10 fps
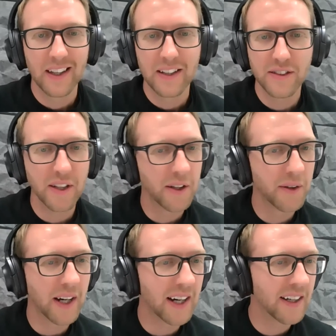
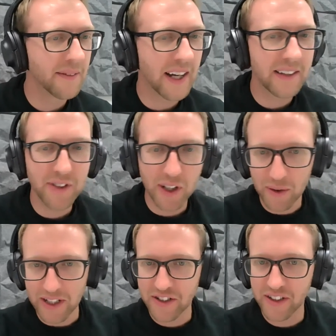So I've got a
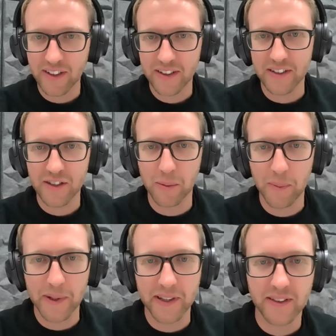question that's come
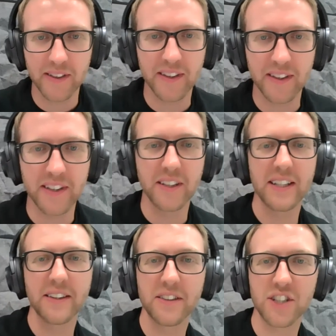up in
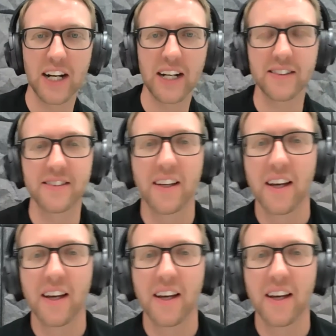the chat.